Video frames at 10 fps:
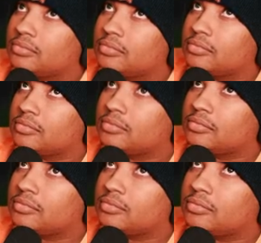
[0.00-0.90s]

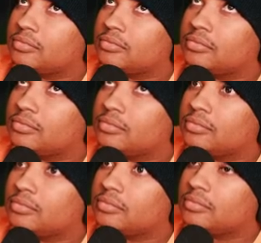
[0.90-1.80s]

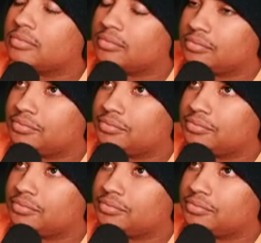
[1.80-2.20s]
(not speaking)